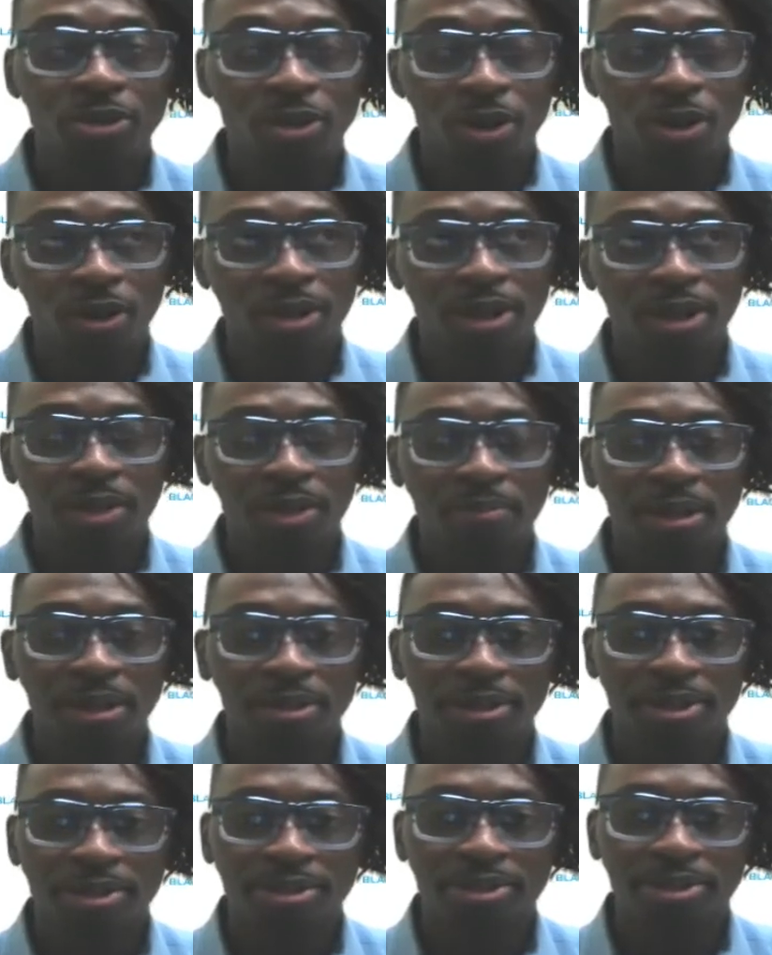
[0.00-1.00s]
talk a lot about
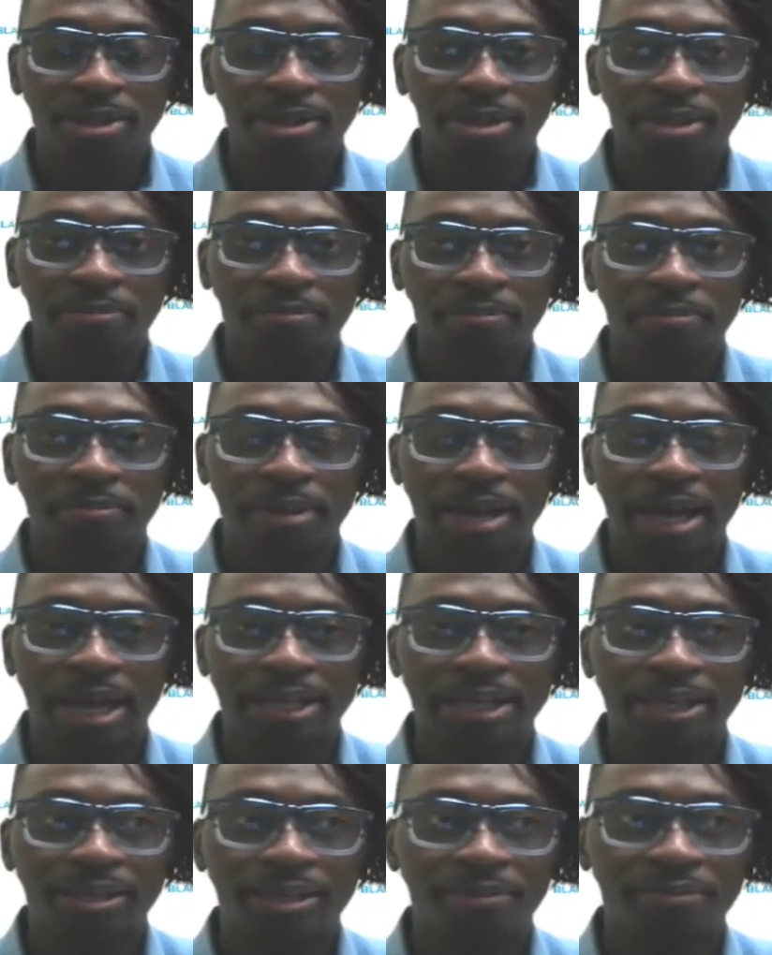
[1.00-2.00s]
this um,
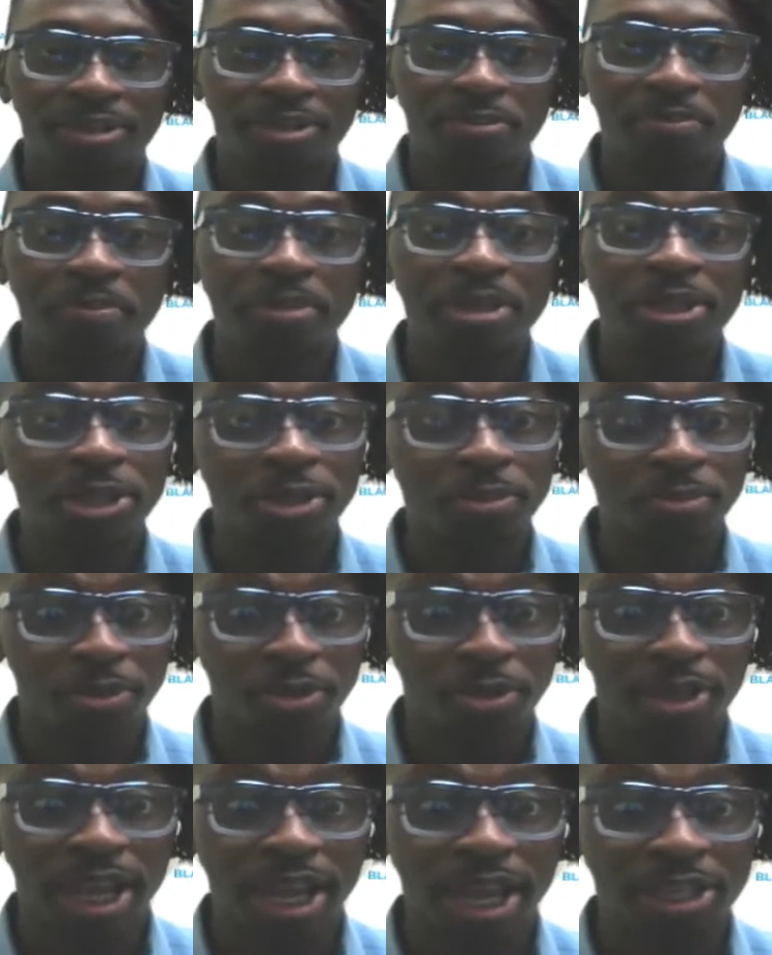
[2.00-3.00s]
idea of this
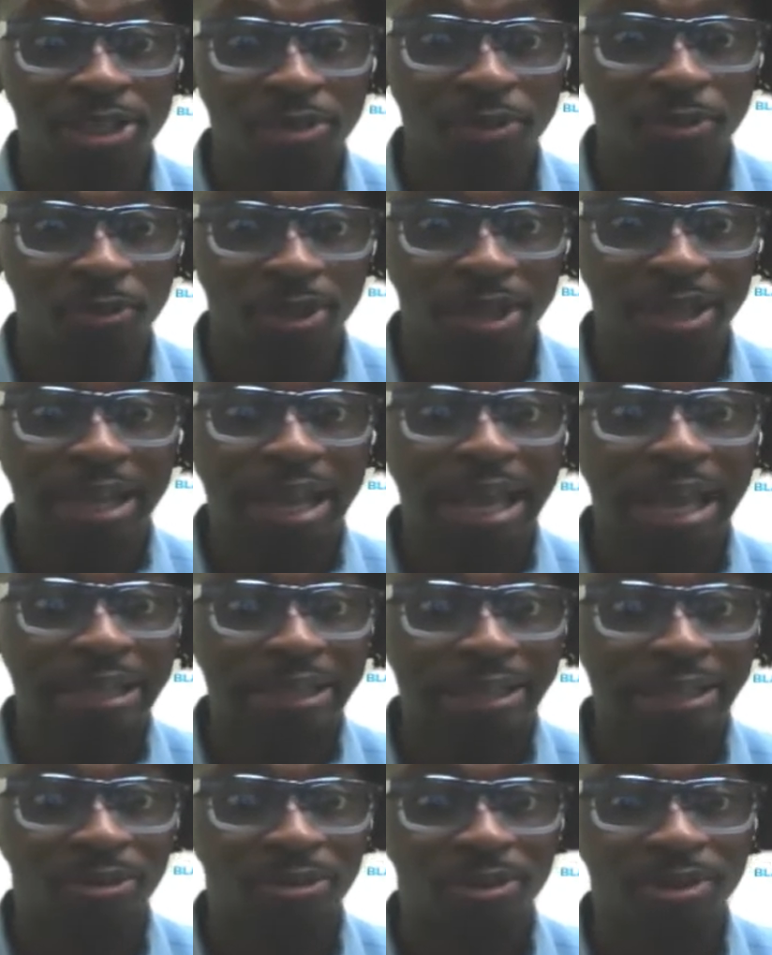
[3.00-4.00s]
miscommunication or the lack
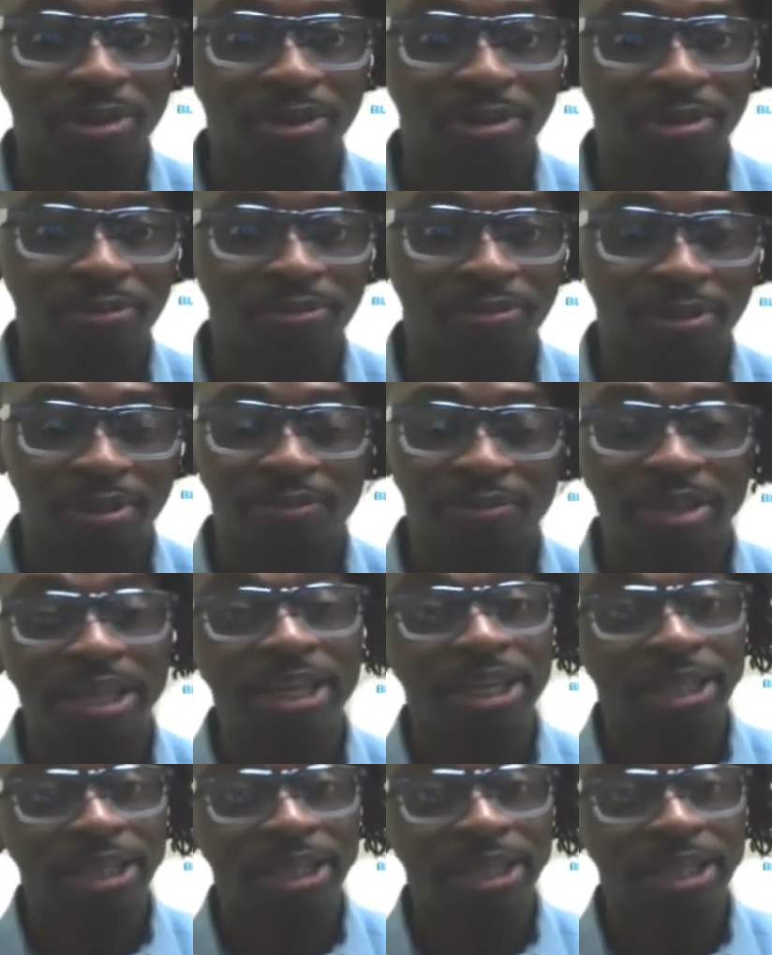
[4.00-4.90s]
thereof of any